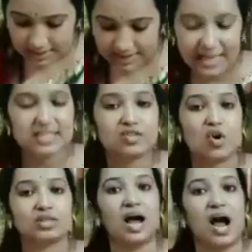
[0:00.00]
they
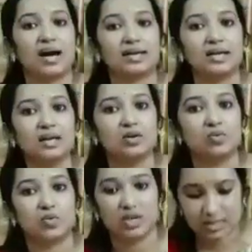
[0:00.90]
saw the hunter
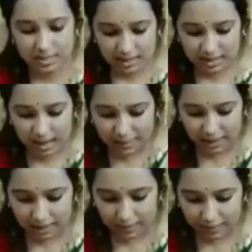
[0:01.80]
was
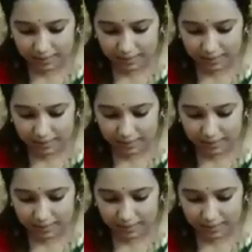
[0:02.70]
coming.